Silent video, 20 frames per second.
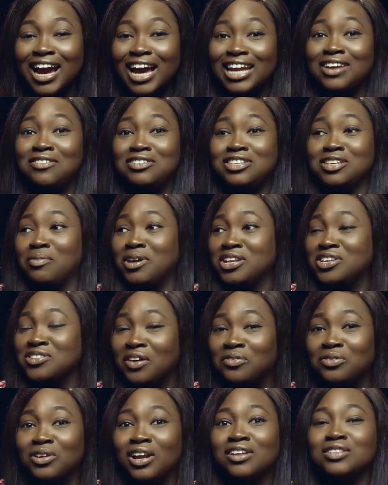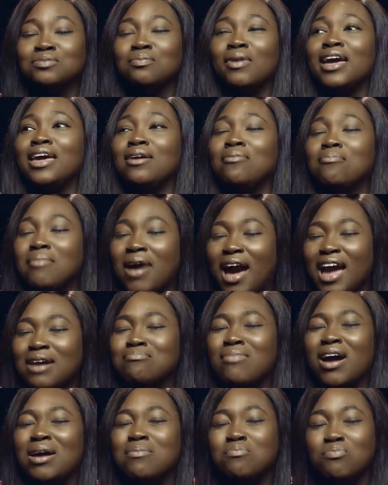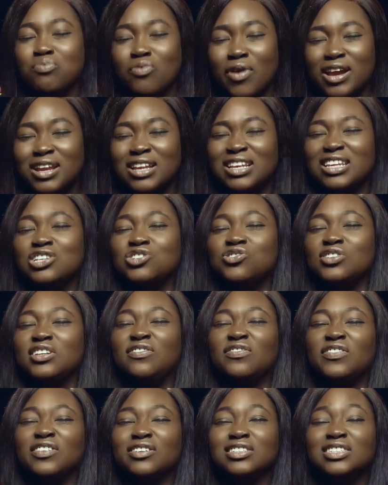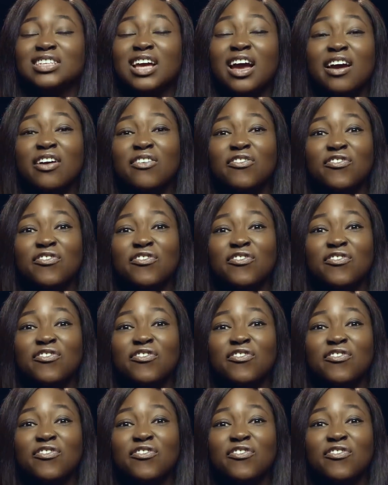And every time I travel out, my I, my brain literally feels